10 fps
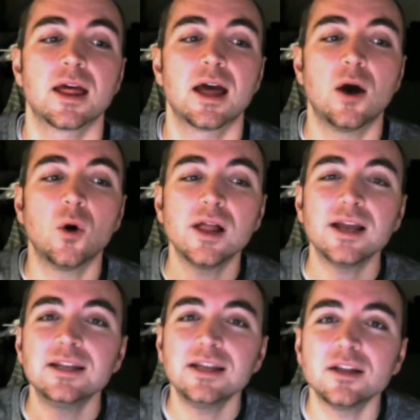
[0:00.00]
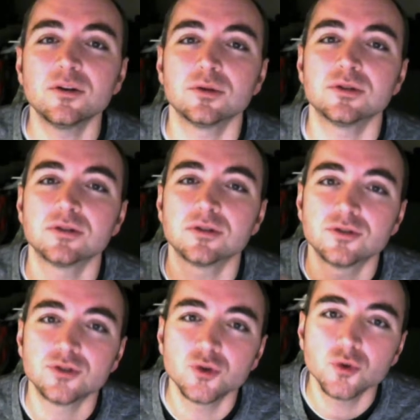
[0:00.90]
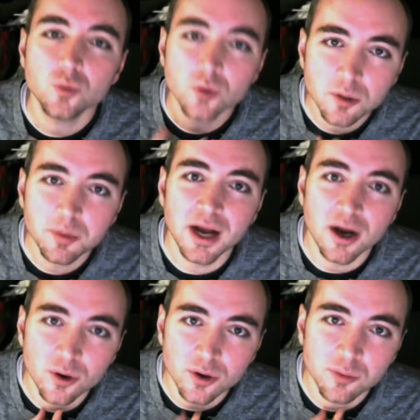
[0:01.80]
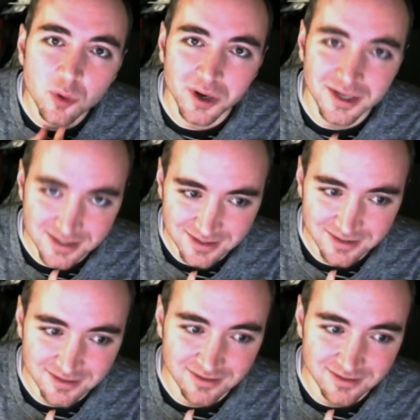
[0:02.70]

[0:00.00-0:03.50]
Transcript: all I needed was 2 willpower points